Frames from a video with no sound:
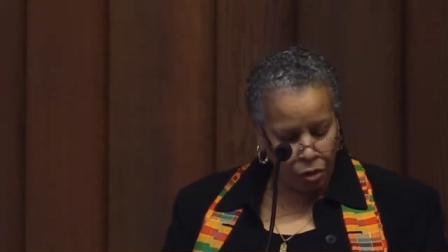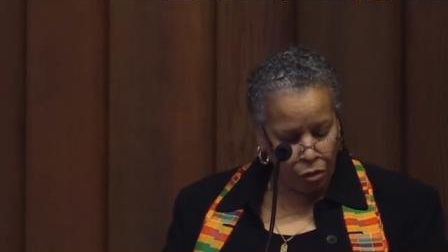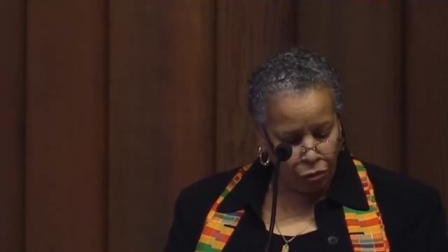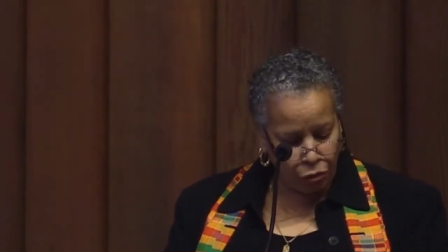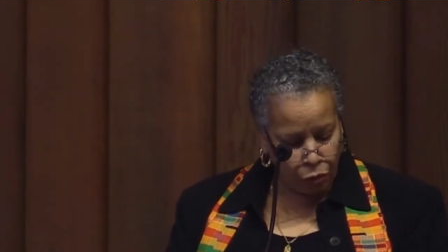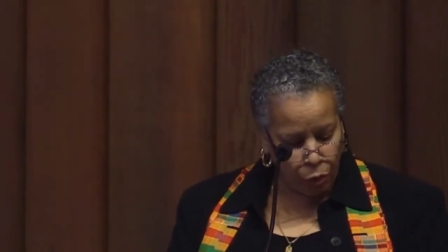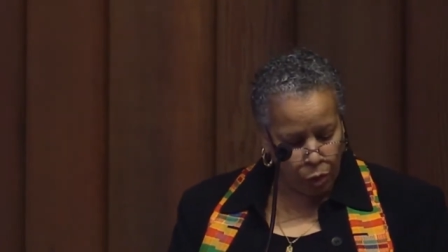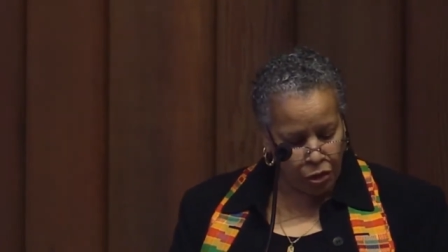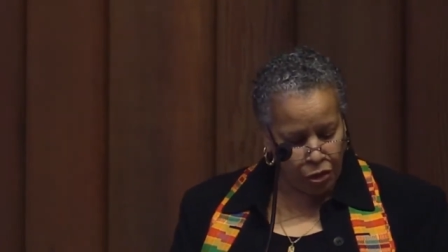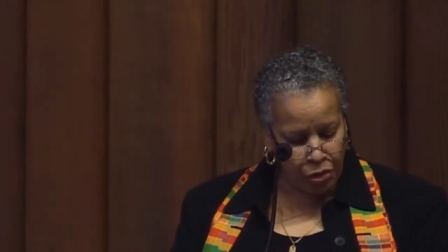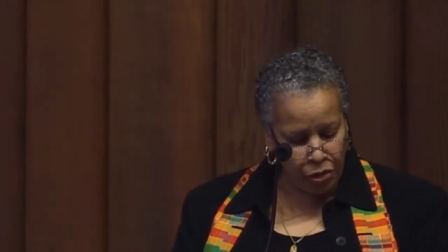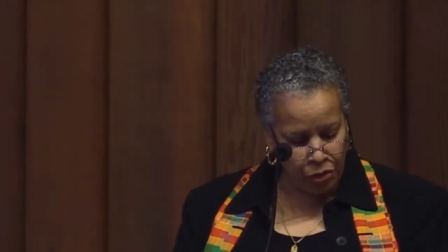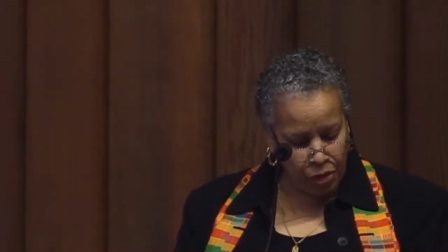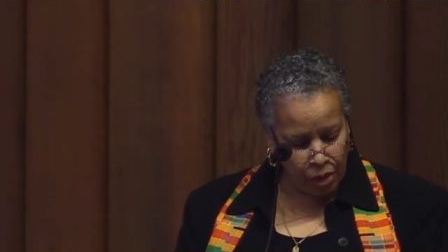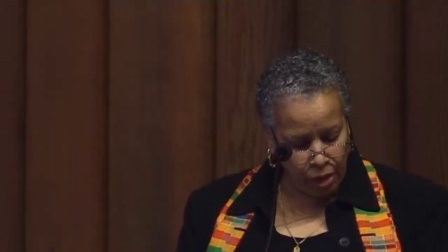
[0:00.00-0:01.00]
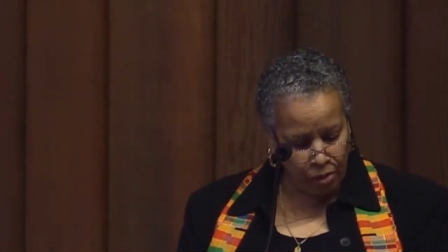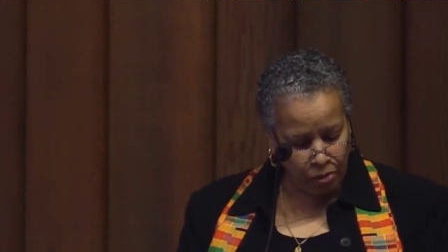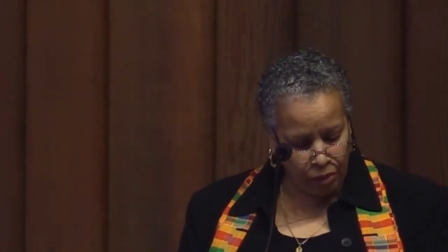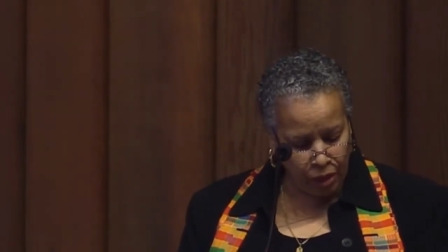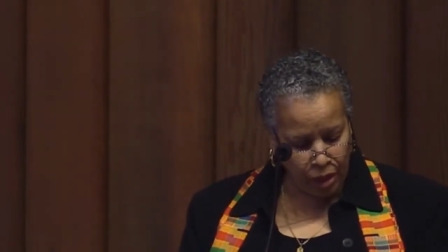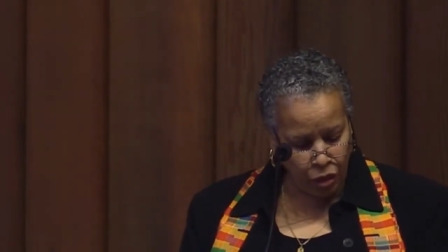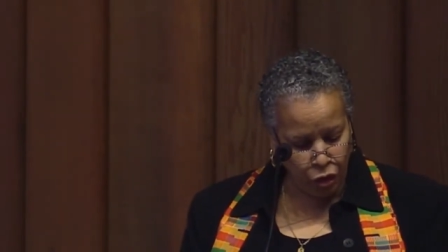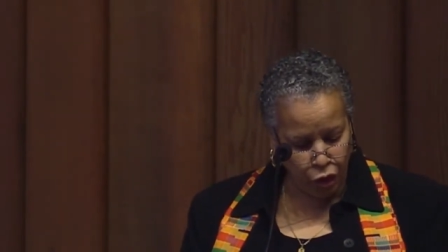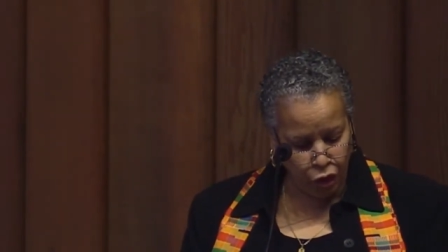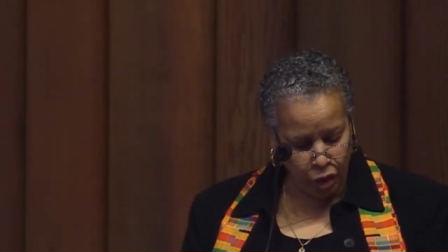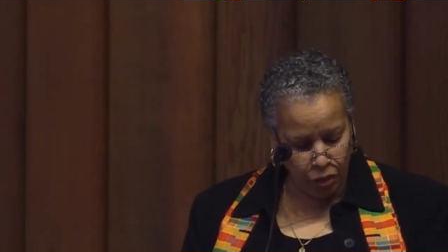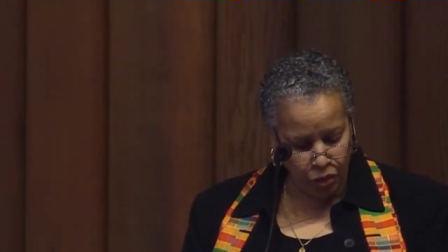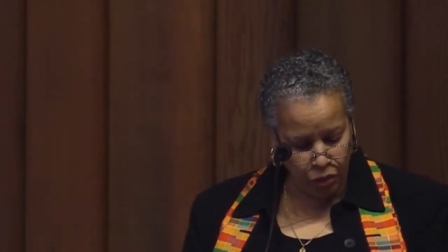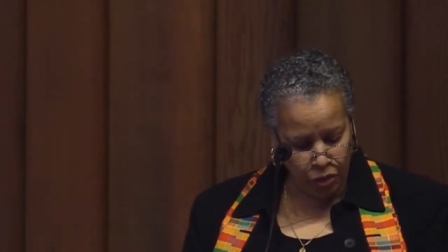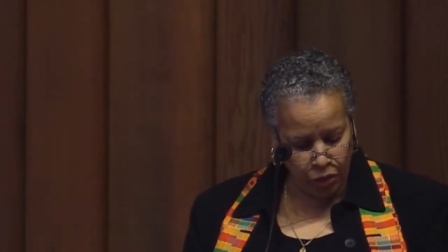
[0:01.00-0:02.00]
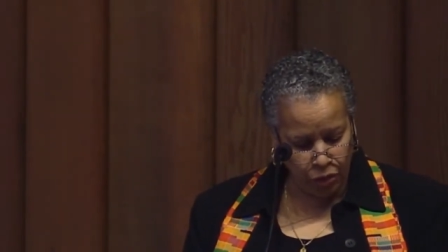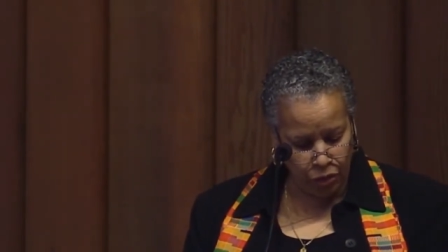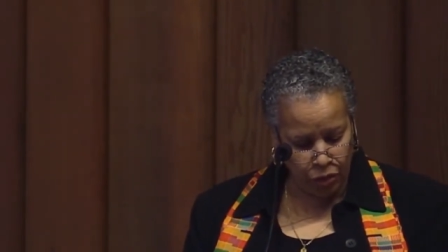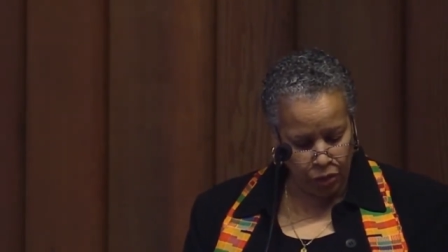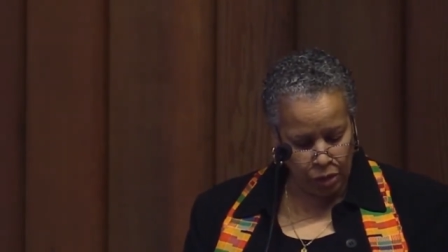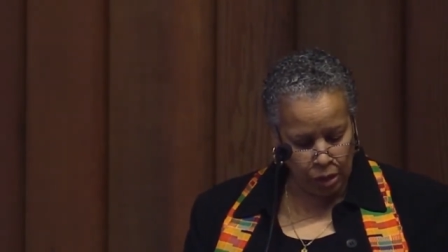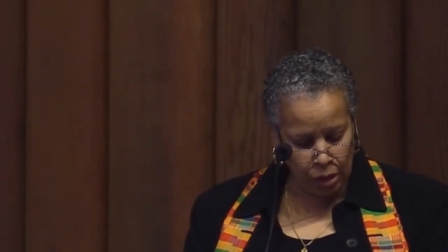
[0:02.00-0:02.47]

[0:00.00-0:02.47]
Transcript: the forces of injustice.